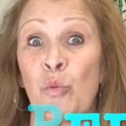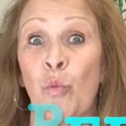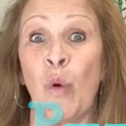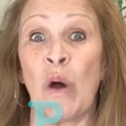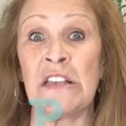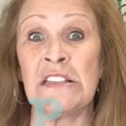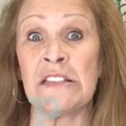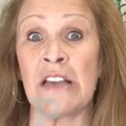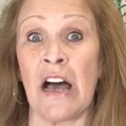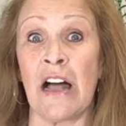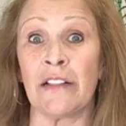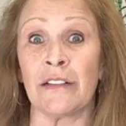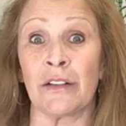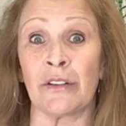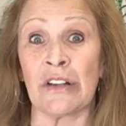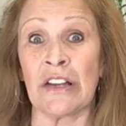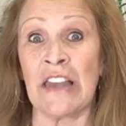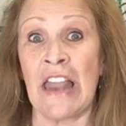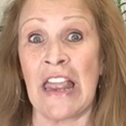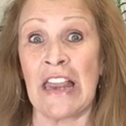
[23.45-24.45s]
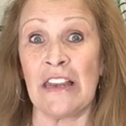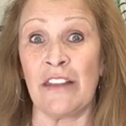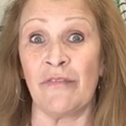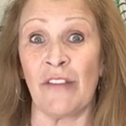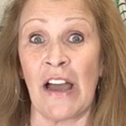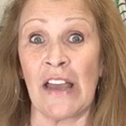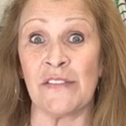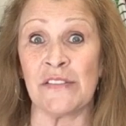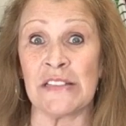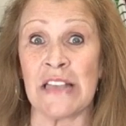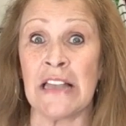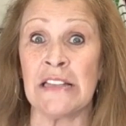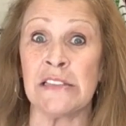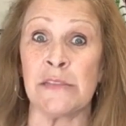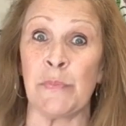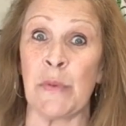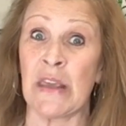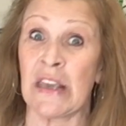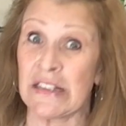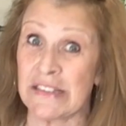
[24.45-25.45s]

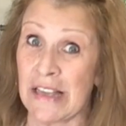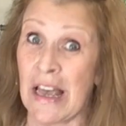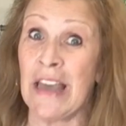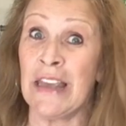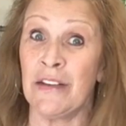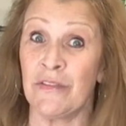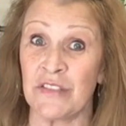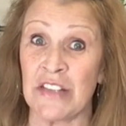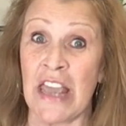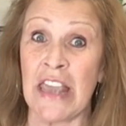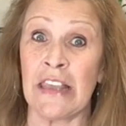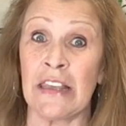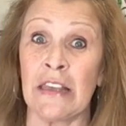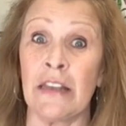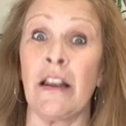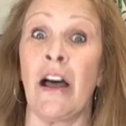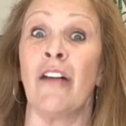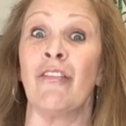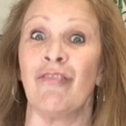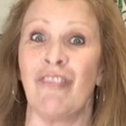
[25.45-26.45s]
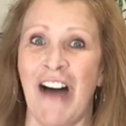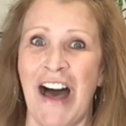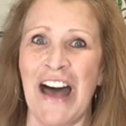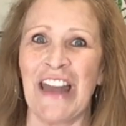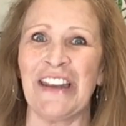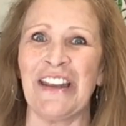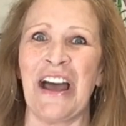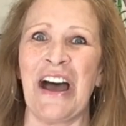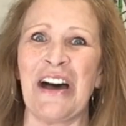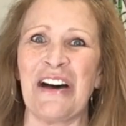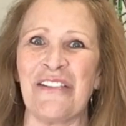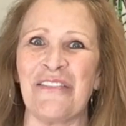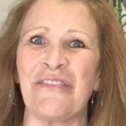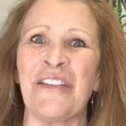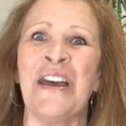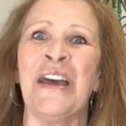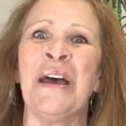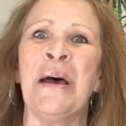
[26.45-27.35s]
$1.85 because I have taken a lot of